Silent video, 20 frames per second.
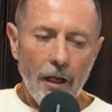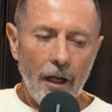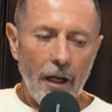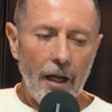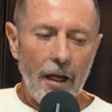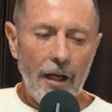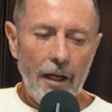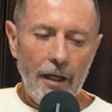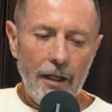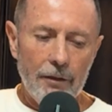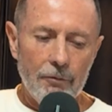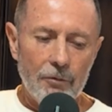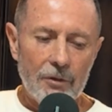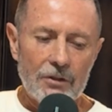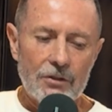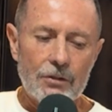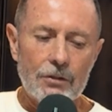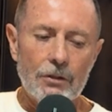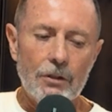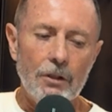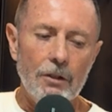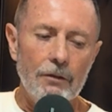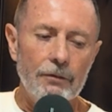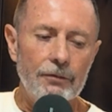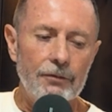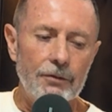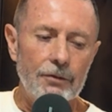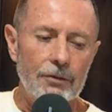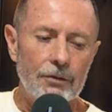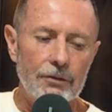And we
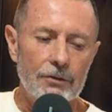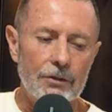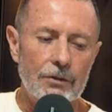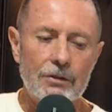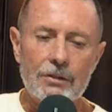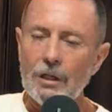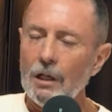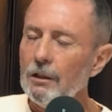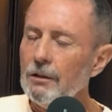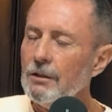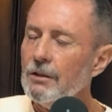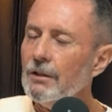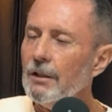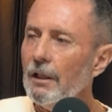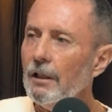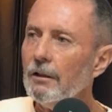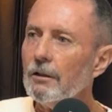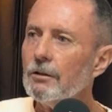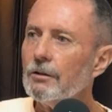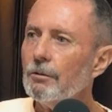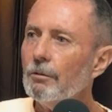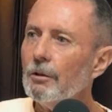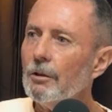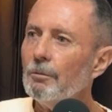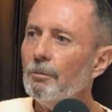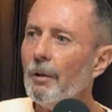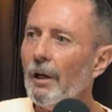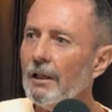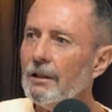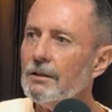surfed Sunset because we were
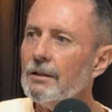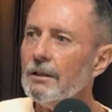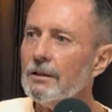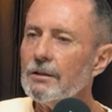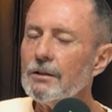based at